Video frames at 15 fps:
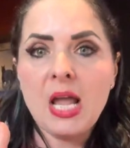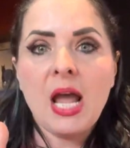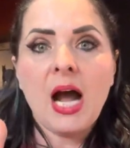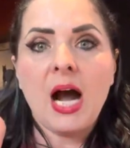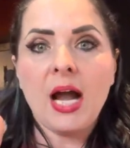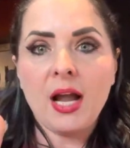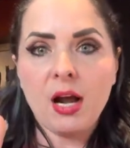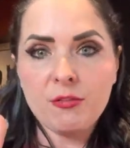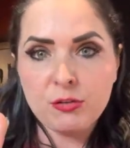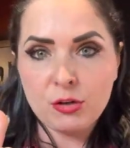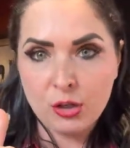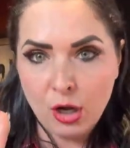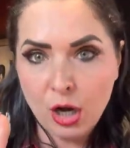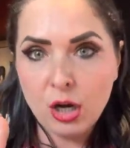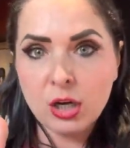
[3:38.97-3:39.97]
I offer
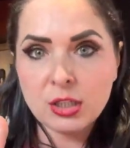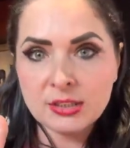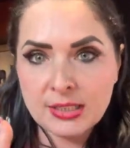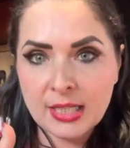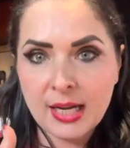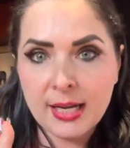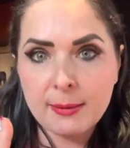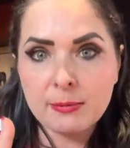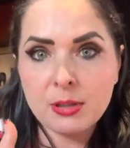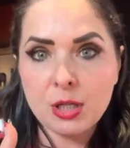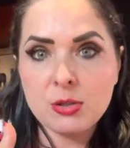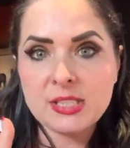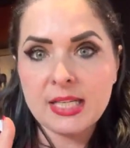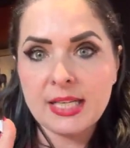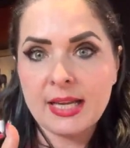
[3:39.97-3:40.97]
an on-time
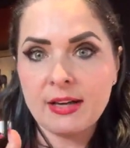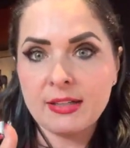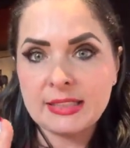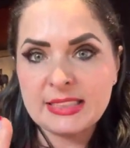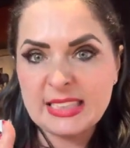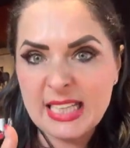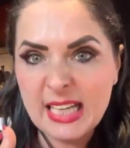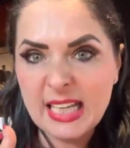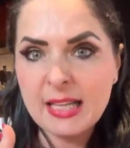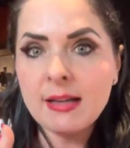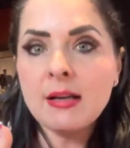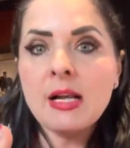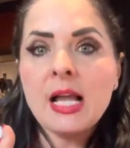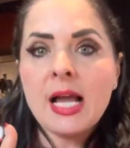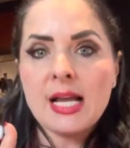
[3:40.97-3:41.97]
closing guarantee
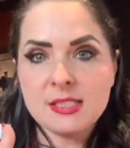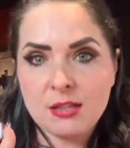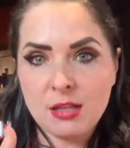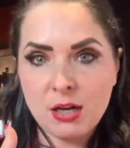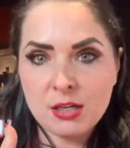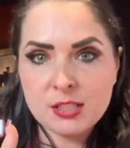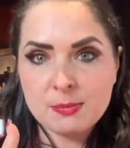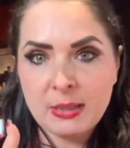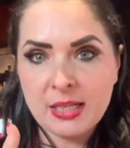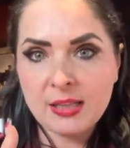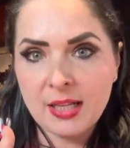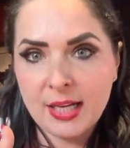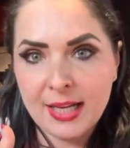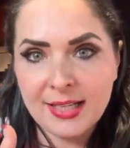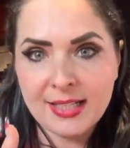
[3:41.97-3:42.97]
as long as my
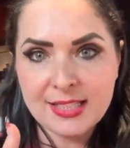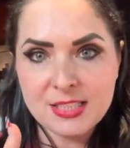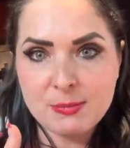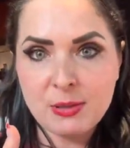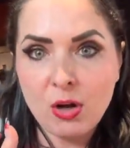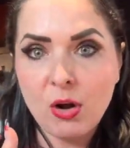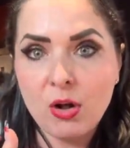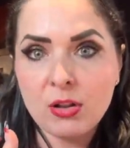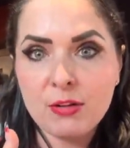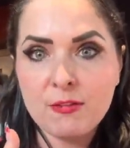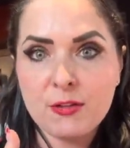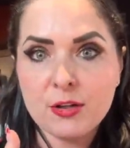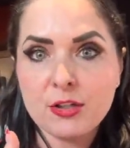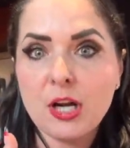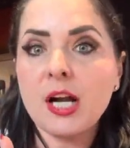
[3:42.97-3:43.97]
client gets me all of
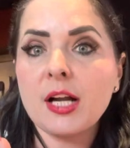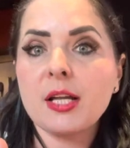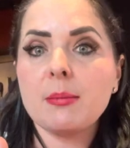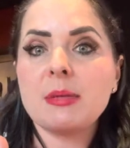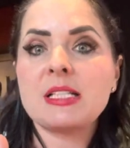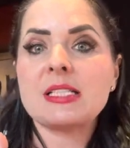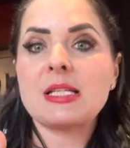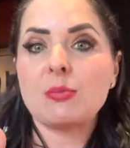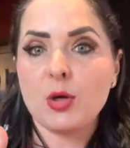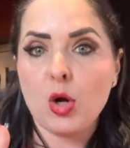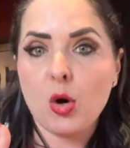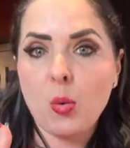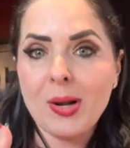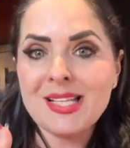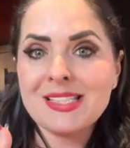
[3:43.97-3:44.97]
their documents
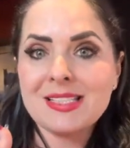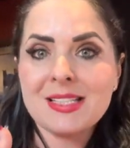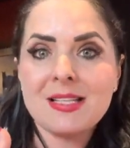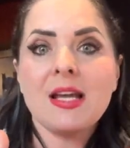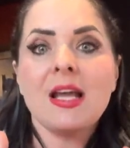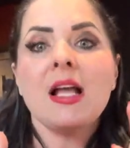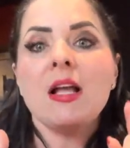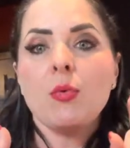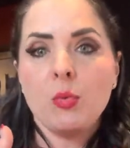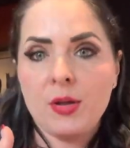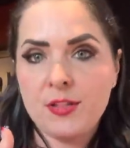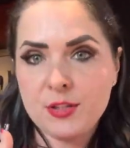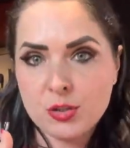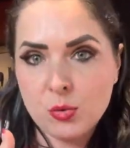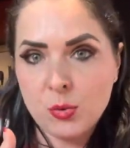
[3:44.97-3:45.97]
requested
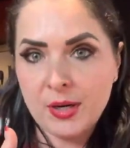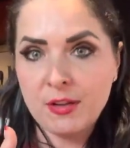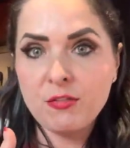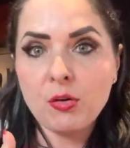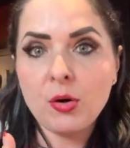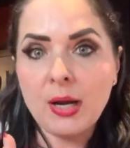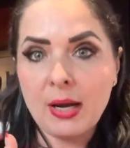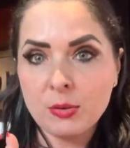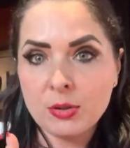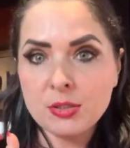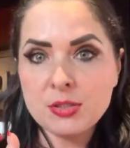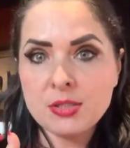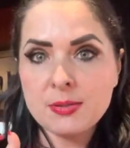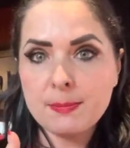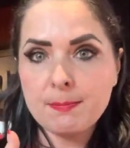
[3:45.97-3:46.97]
within 24
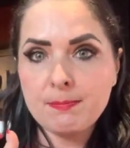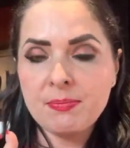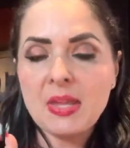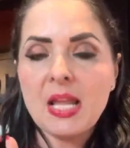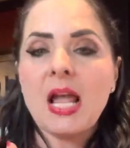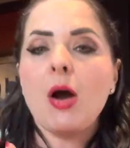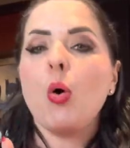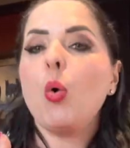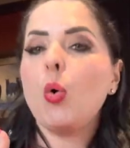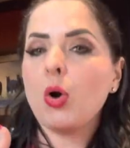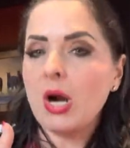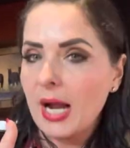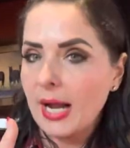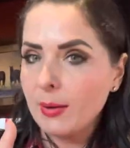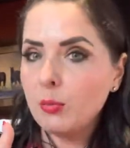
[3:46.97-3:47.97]
hours,
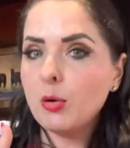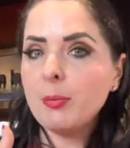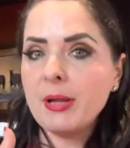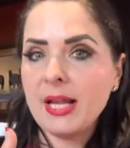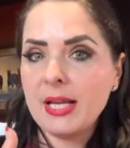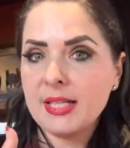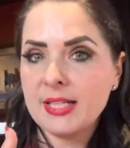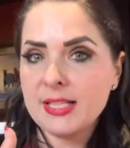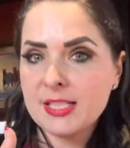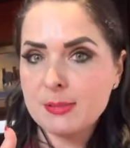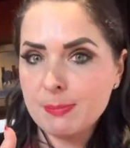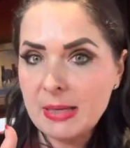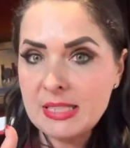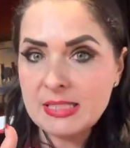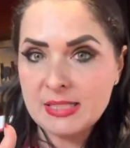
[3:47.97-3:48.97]
or I will pay any
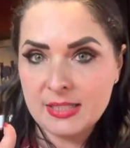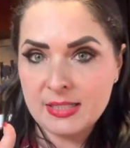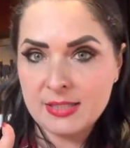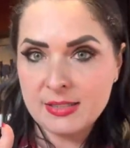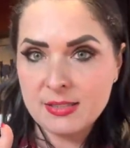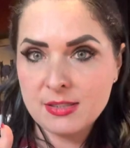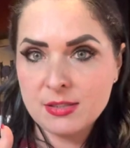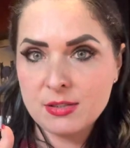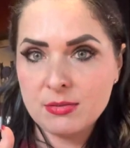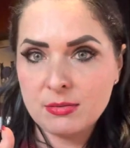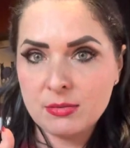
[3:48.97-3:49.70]
expenses